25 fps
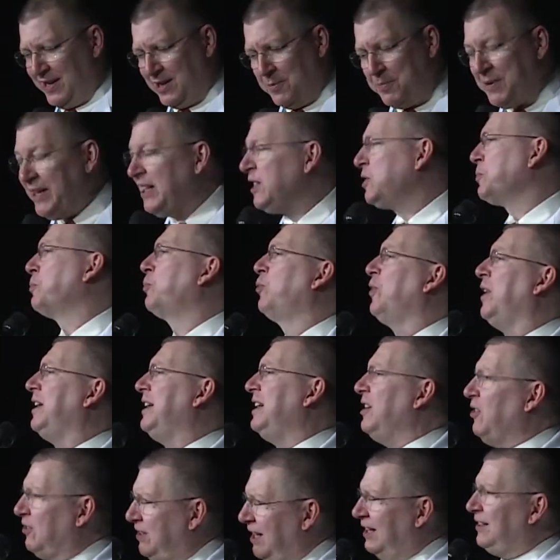but it's
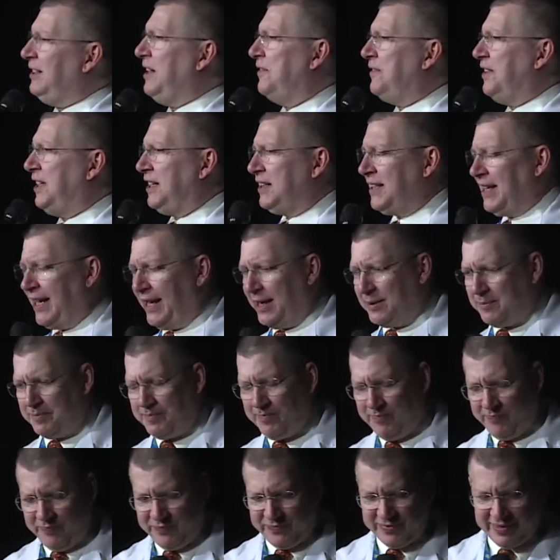pretty, okay? Leave it at that.
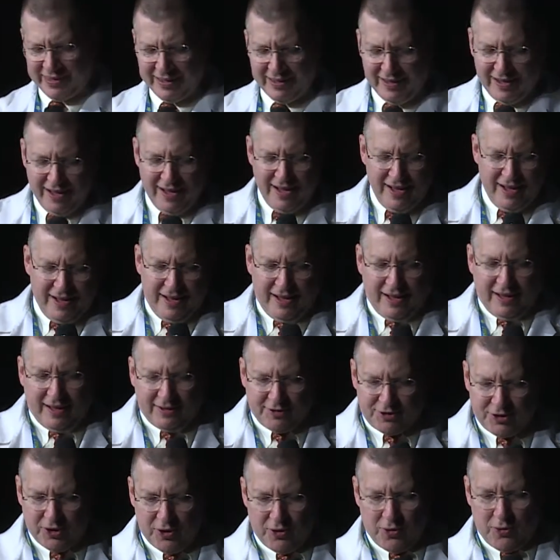
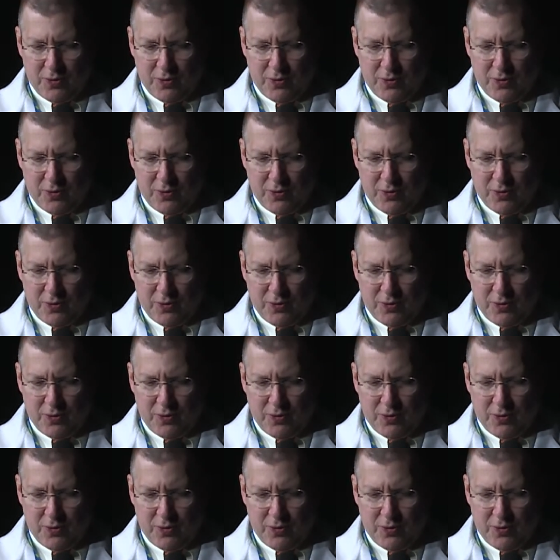So